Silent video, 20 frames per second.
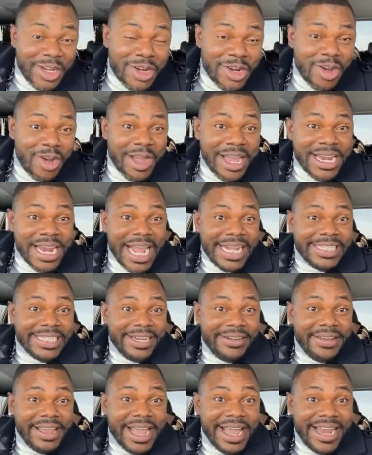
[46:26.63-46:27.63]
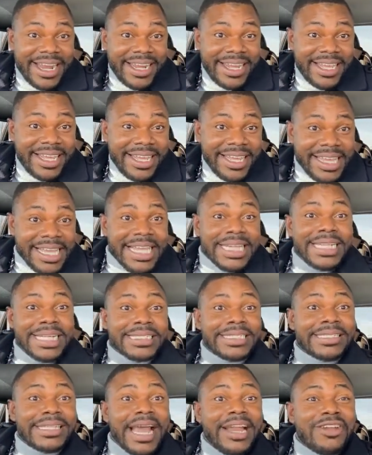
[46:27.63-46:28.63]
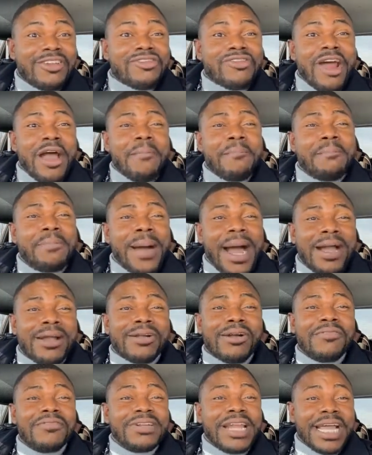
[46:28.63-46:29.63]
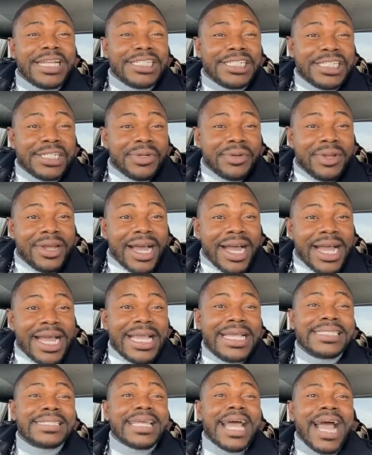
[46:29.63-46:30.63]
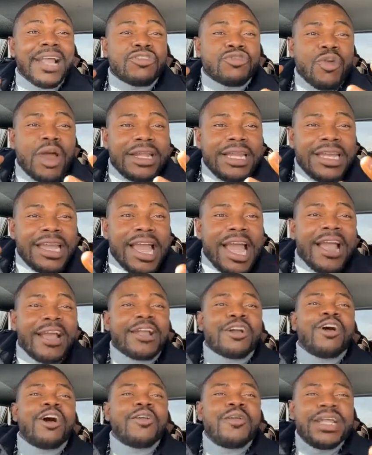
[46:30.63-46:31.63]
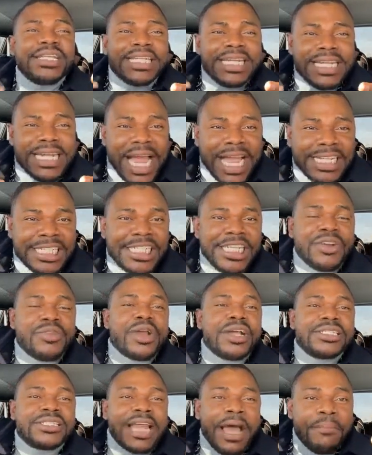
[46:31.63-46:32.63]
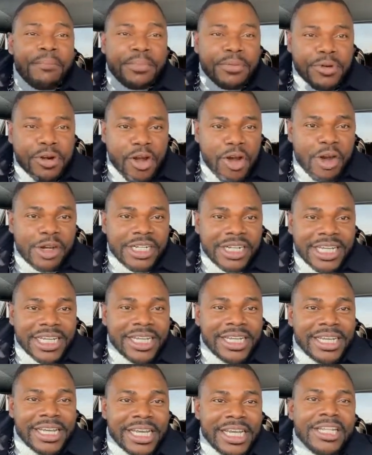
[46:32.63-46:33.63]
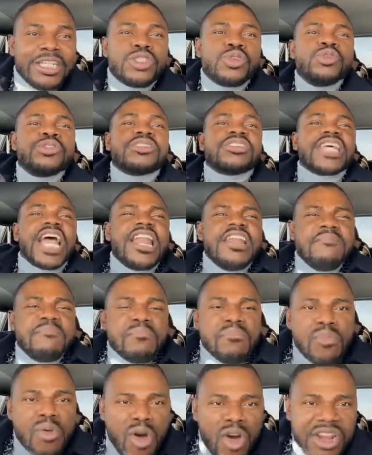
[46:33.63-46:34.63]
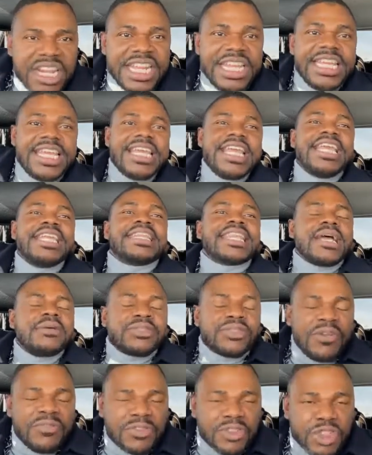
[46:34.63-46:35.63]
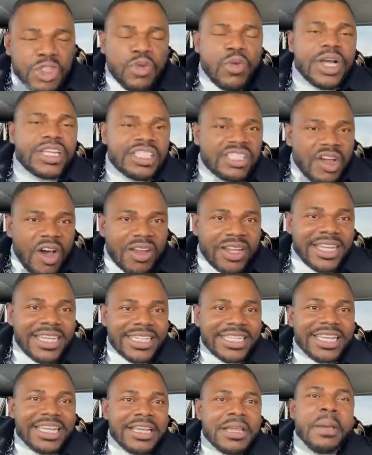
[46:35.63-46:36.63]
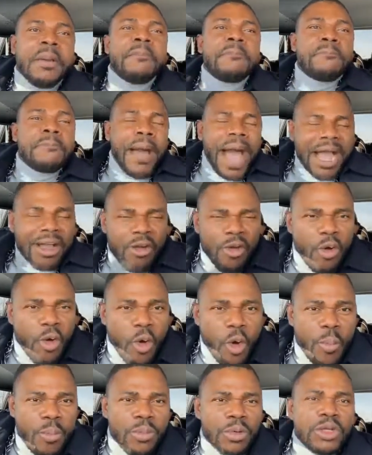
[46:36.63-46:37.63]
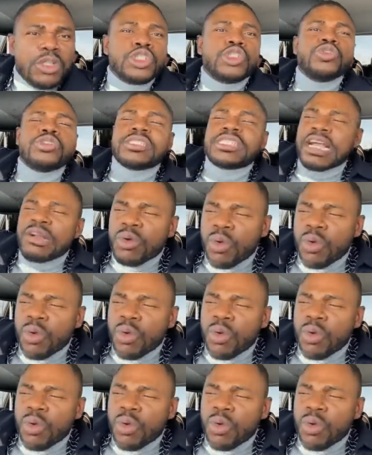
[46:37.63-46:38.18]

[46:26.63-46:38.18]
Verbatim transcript: Do you know in Nigeria, the Central Bank of Nigeria is actually encouraging Nigerians abroad to send money in terms of US dollars back home to